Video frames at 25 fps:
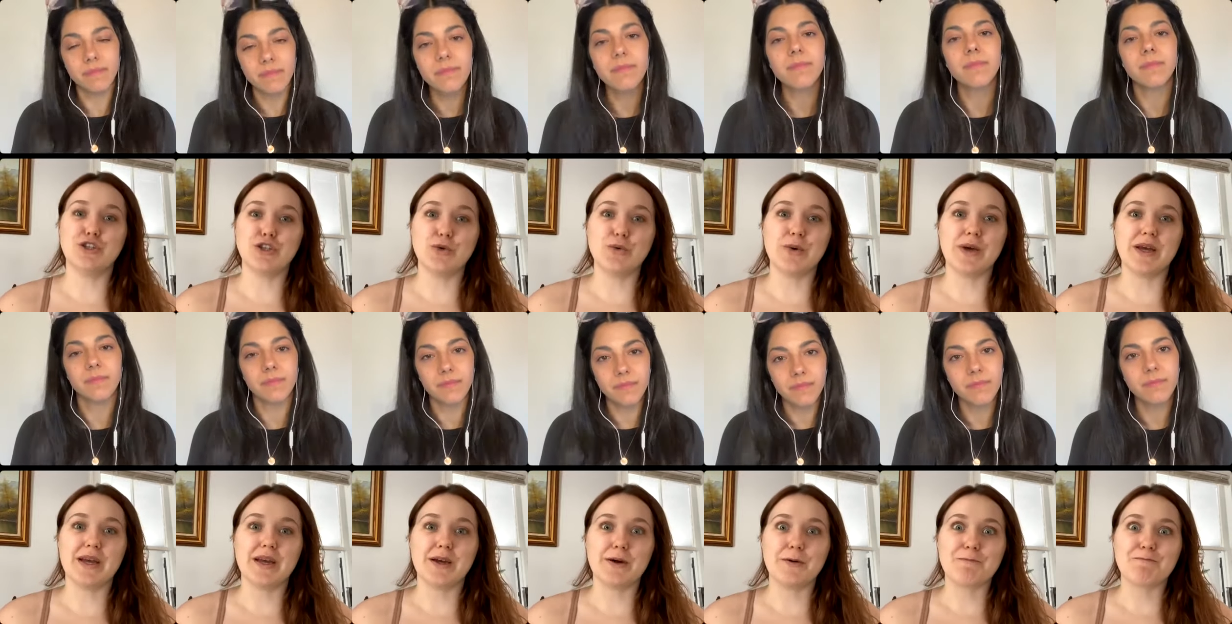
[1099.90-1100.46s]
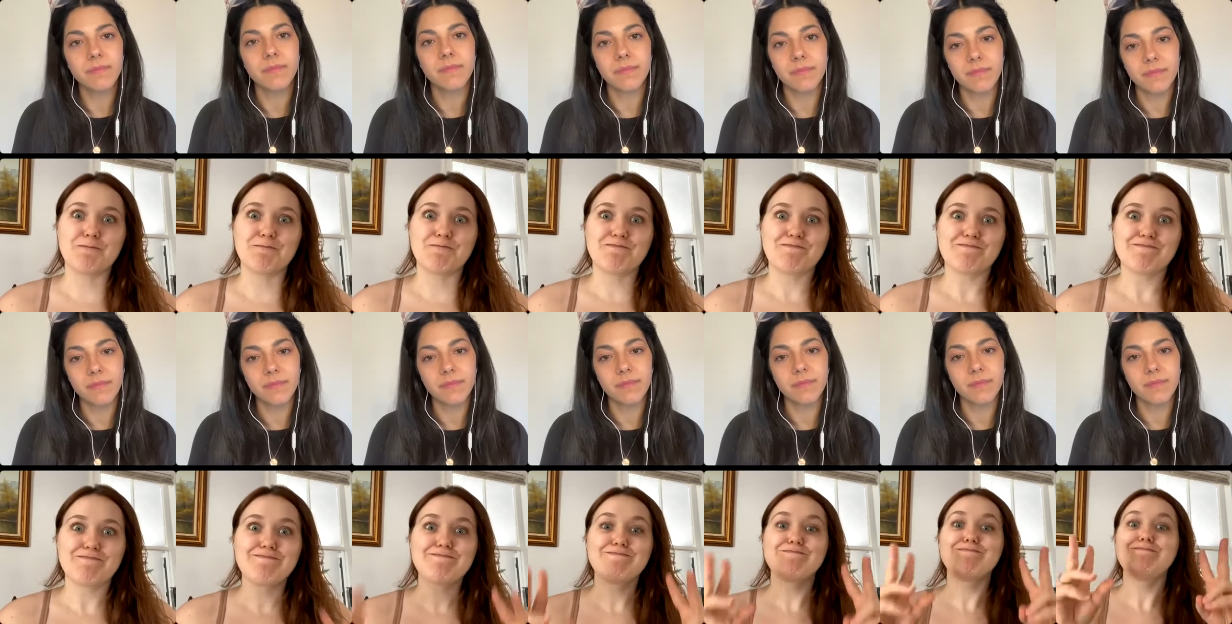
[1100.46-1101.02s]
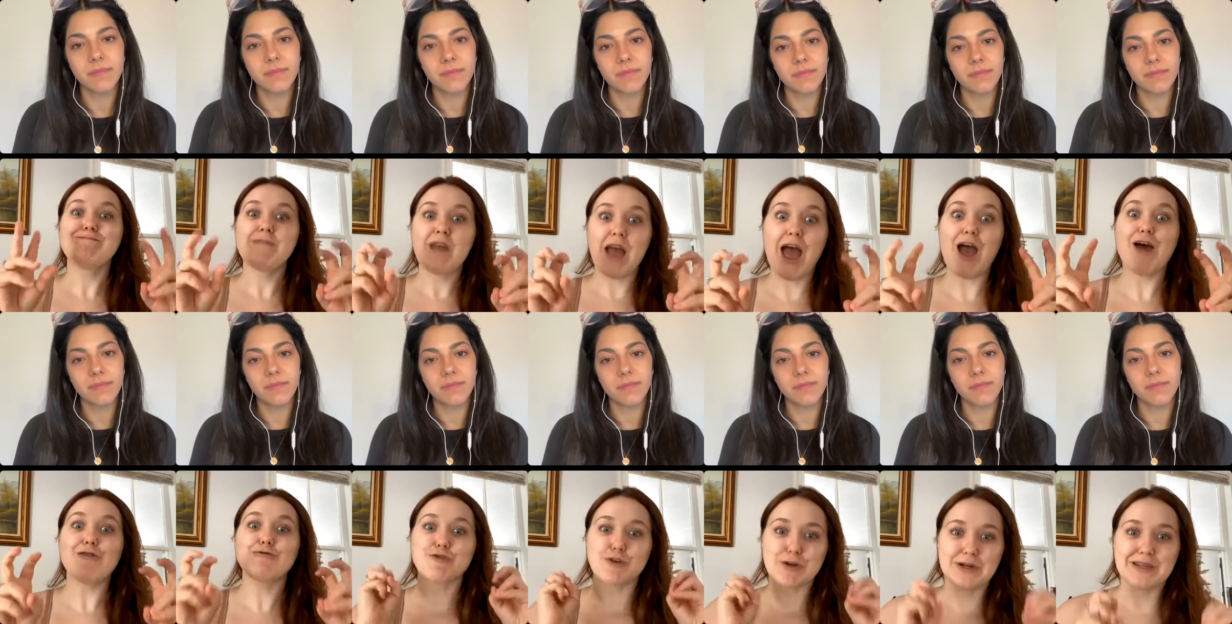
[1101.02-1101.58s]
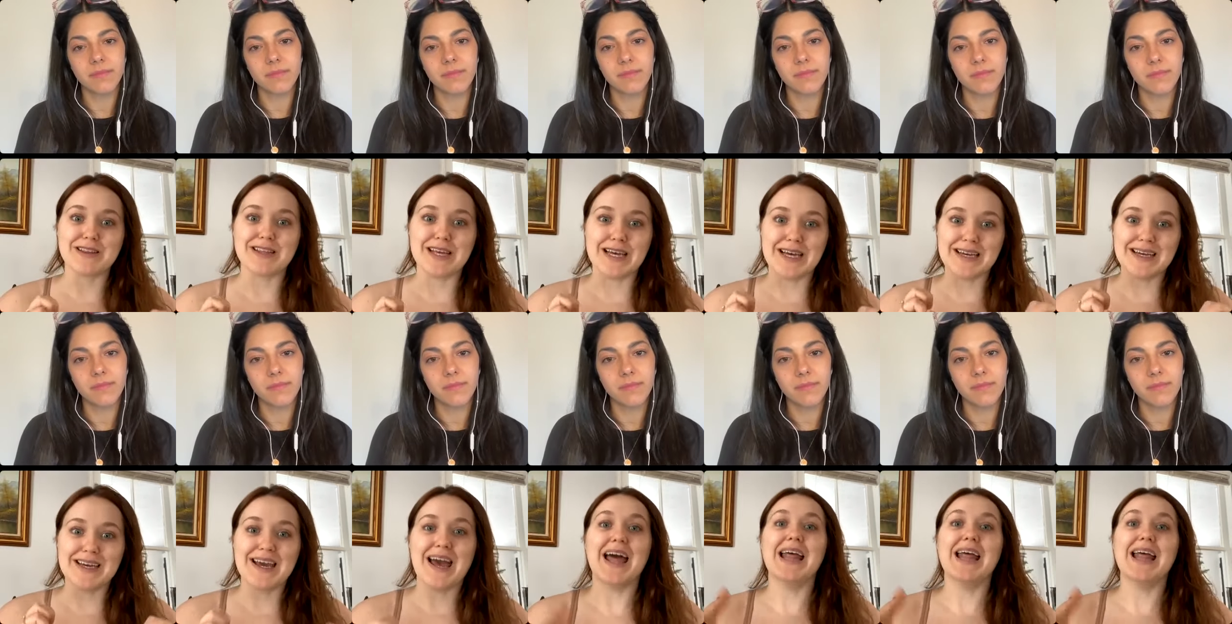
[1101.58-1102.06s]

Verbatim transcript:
Speaker 1: doing everything.